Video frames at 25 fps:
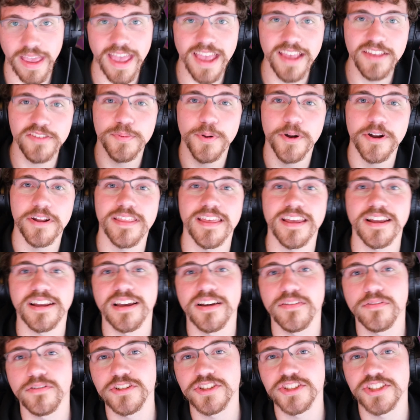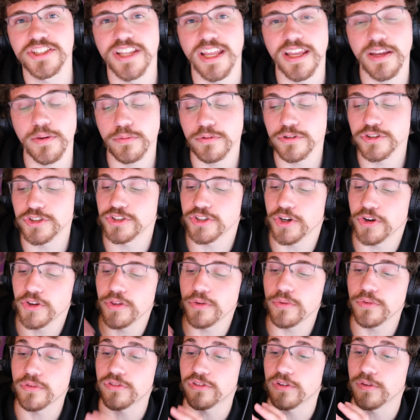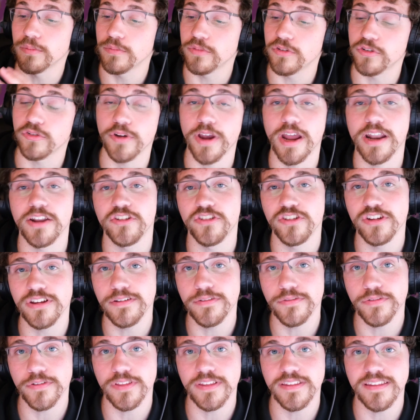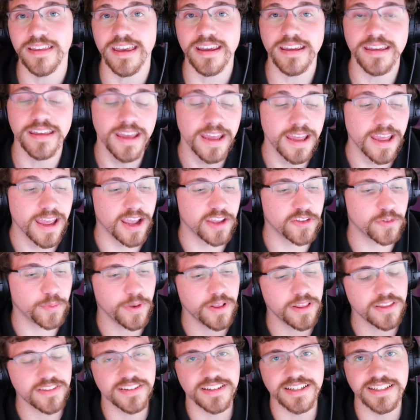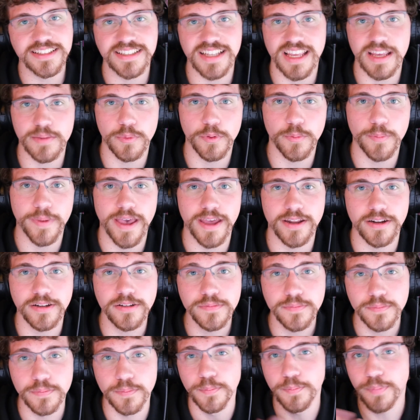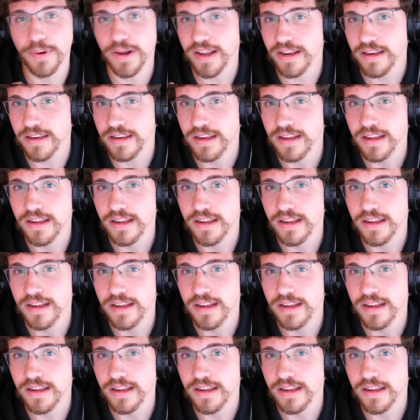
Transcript: As part of that coverage today, we'll show you some strategy for the deck, as well as an example battle. But